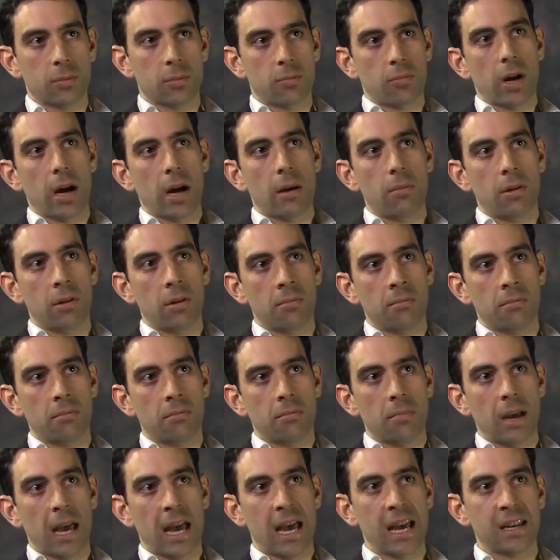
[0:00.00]
a problem
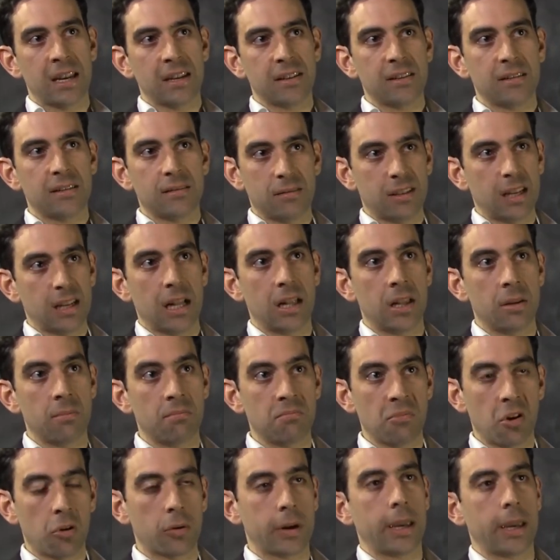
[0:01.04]
and tell them,
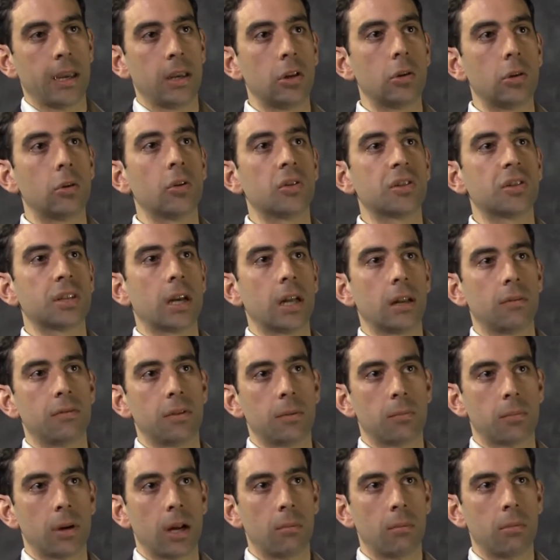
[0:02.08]
okay, you go solve the
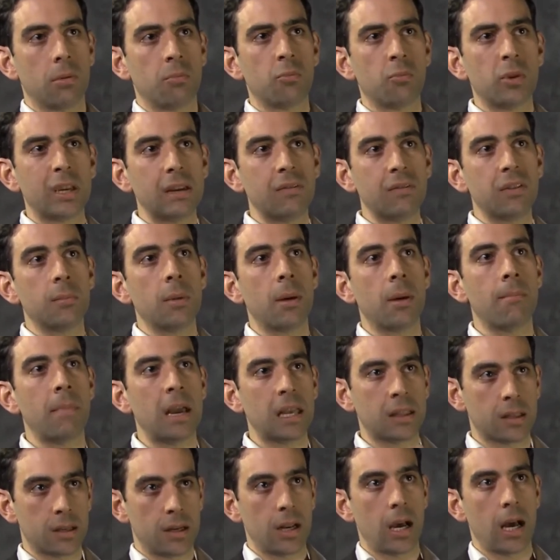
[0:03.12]
problem. We give them a
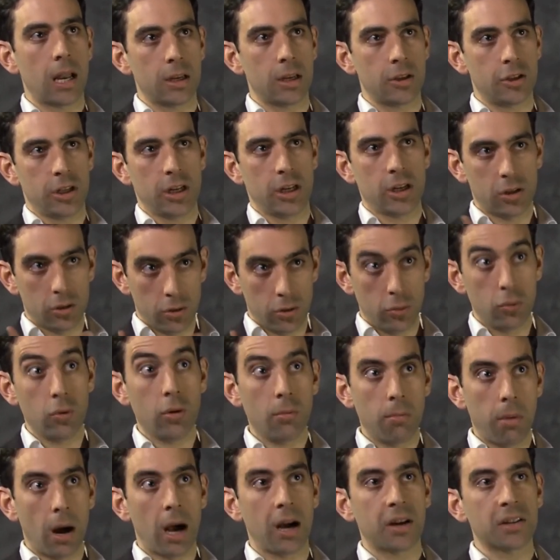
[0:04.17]
methodology, a
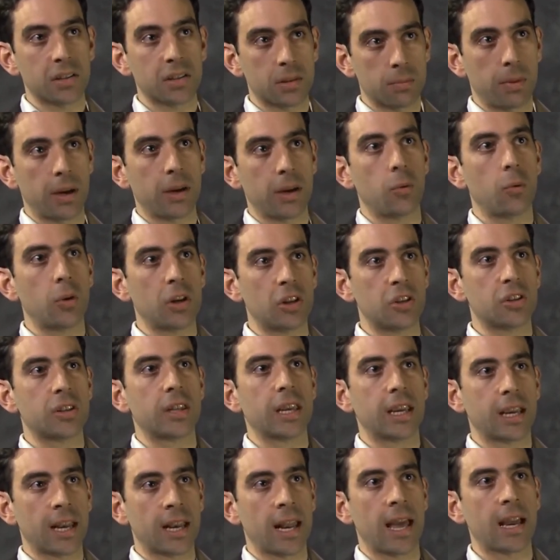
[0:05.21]
toolbox by which they
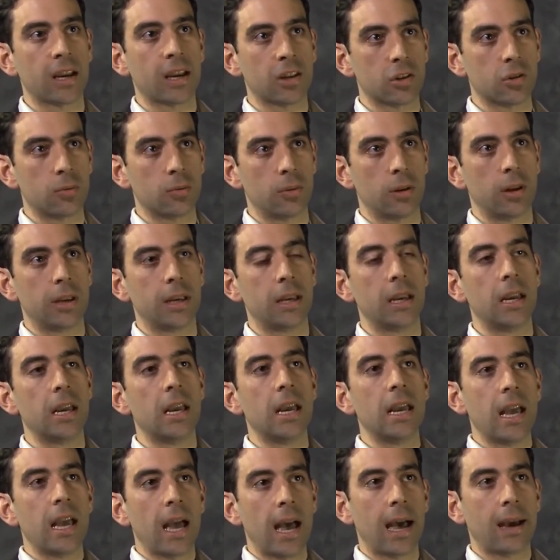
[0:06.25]
can actually
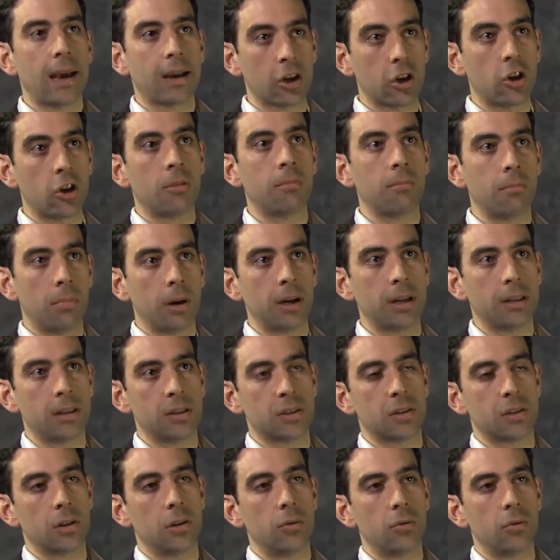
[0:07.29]
uh, come by the
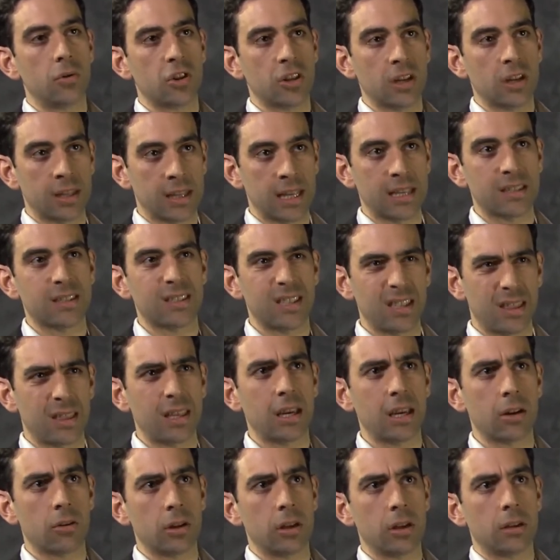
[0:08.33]
solution. And that's the
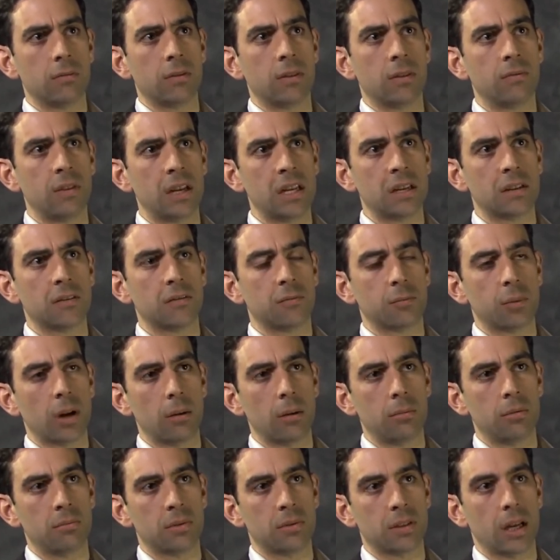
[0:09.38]
theory of inventive
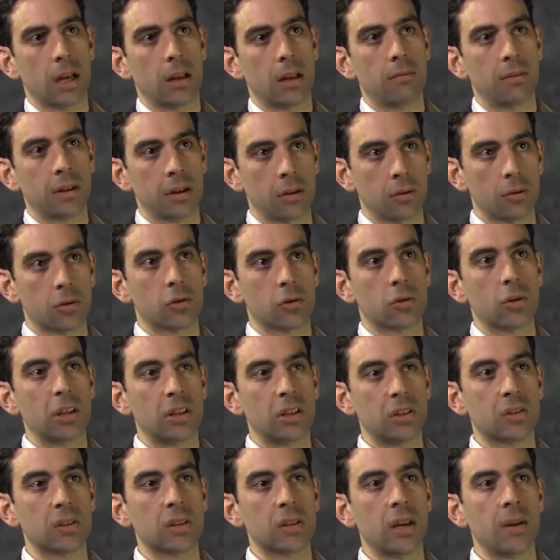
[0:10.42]
problem solving, or
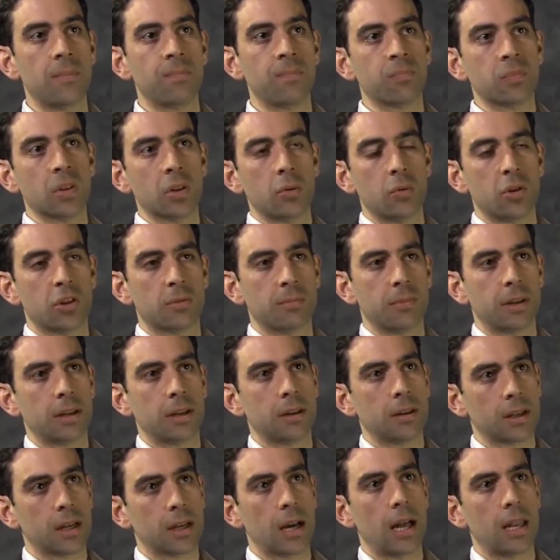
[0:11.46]
TRIZ, which my
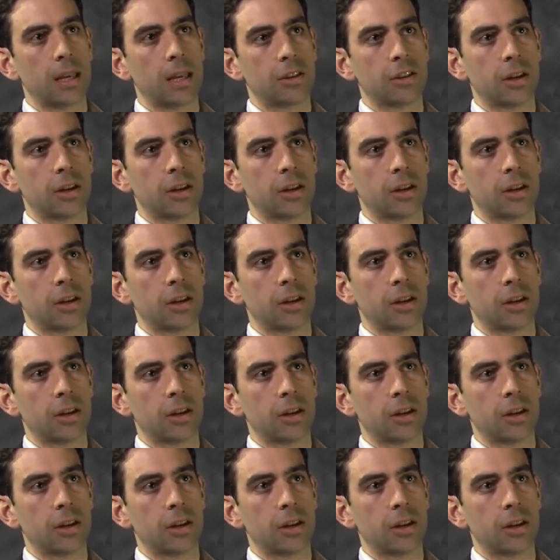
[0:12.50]
colleague